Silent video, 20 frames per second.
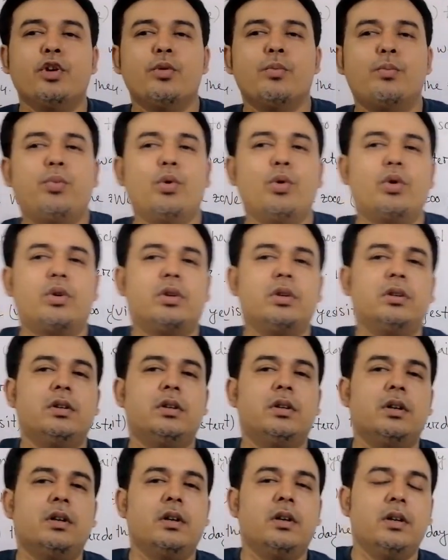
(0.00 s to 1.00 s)
put
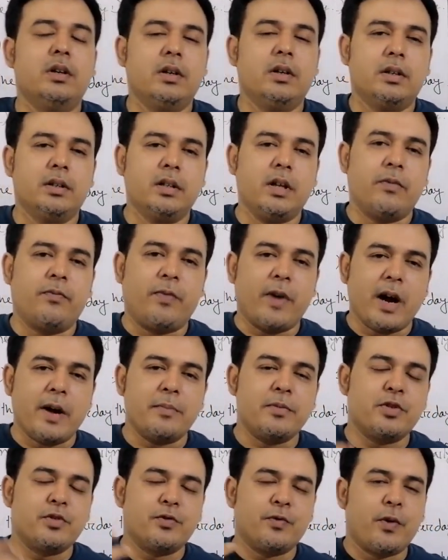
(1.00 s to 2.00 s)
the
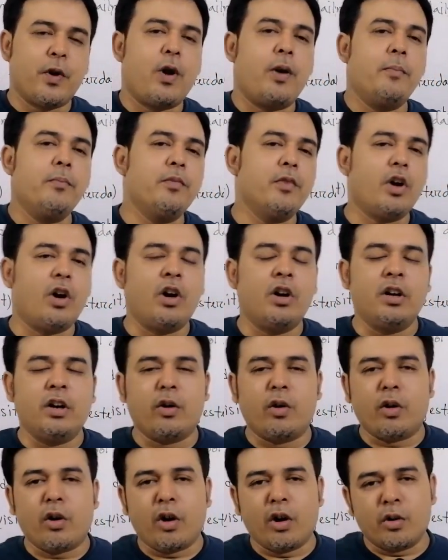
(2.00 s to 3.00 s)
verbs form
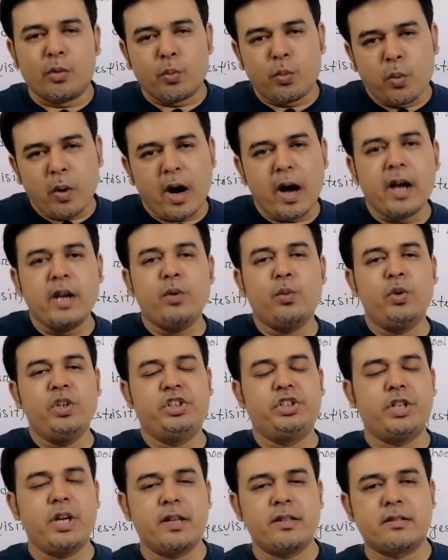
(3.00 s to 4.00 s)
on, or why we
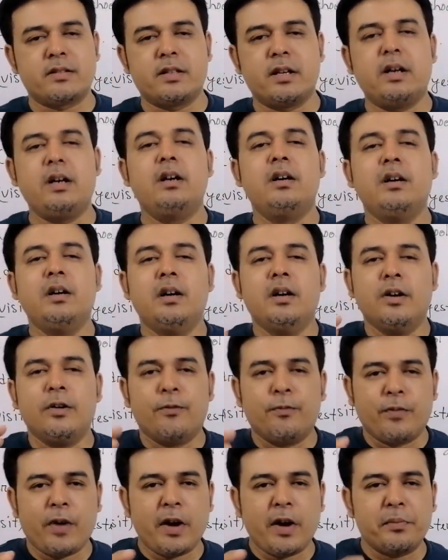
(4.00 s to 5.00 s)
change the
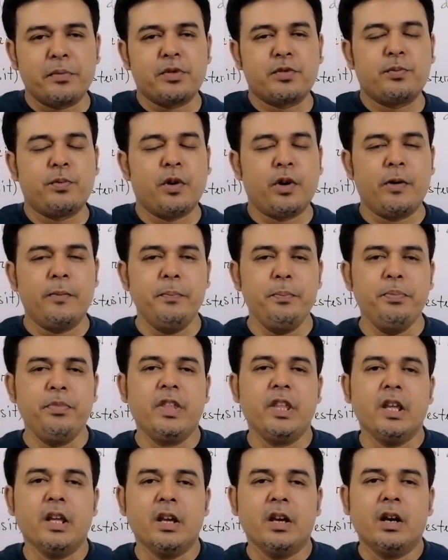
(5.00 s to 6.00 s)
verbs form,
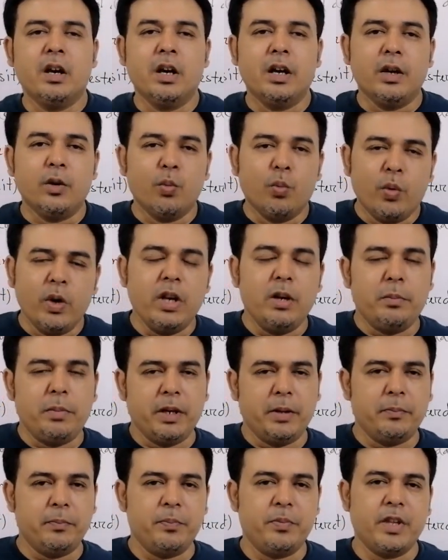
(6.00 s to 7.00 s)
will
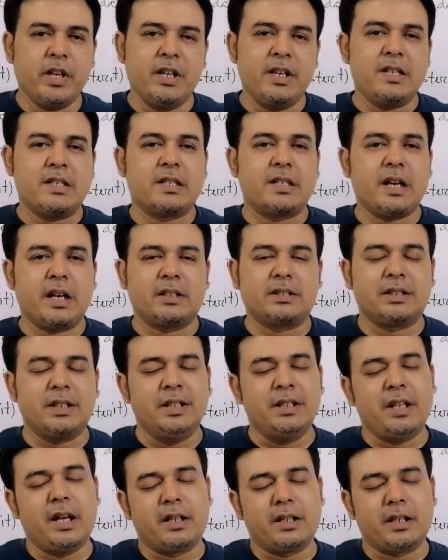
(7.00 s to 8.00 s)
be discussed
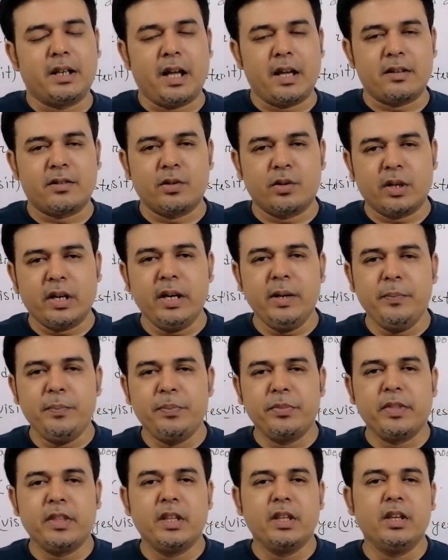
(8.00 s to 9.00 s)
in that class.
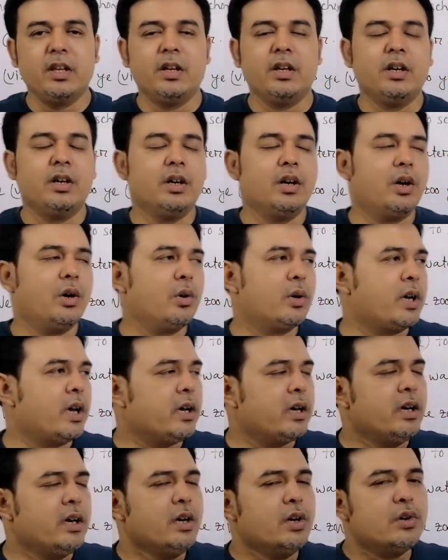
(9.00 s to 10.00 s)

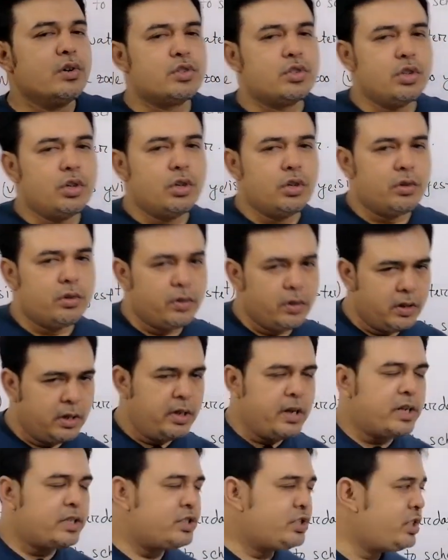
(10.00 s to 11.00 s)
Okay, so
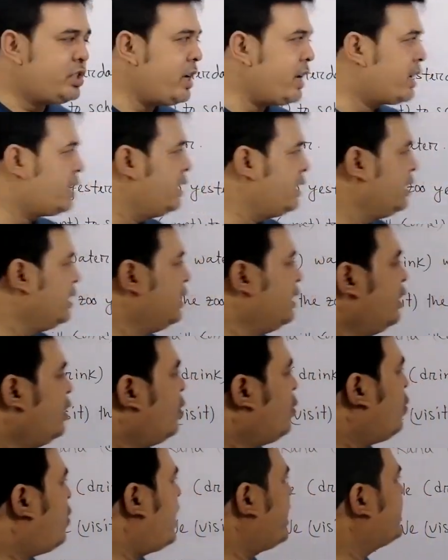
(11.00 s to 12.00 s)
let's check
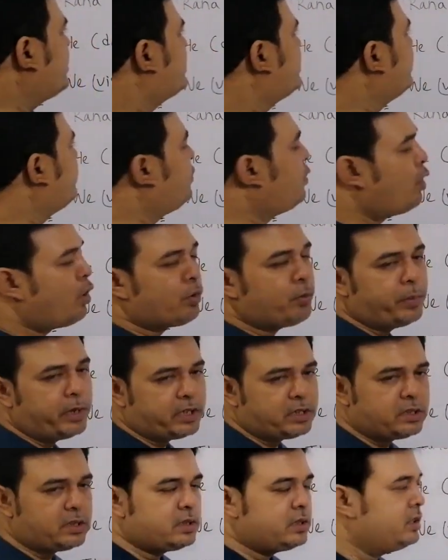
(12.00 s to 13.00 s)
what is the
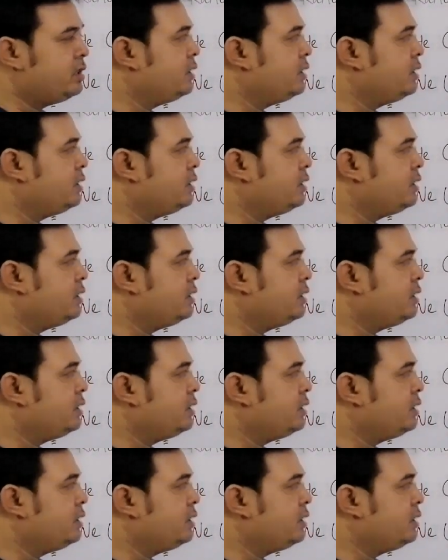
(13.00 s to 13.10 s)
format.